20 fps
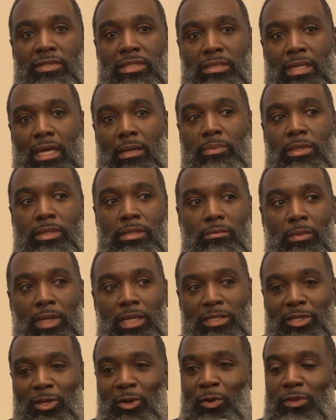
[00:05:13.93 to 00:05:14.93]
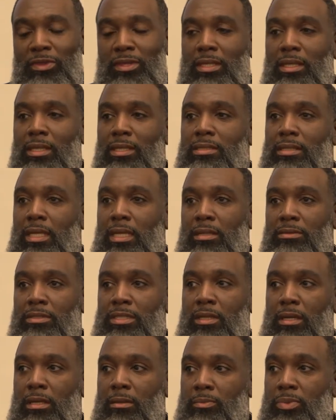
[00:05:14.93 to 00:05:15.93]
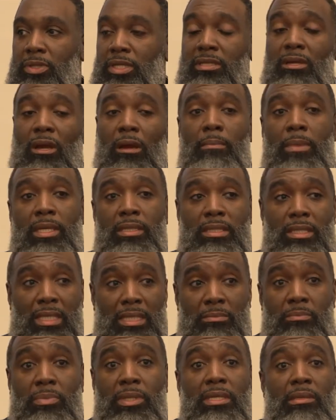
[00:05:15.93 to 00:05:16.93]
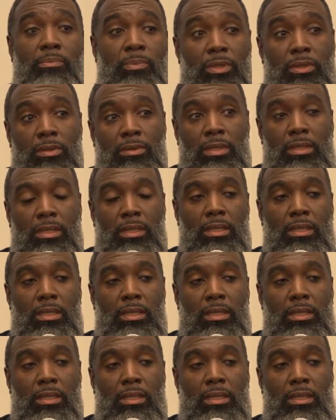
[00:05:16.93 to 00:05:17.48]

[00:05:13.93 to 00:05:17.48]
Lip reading: to stop putting money on things and start putting our money in people,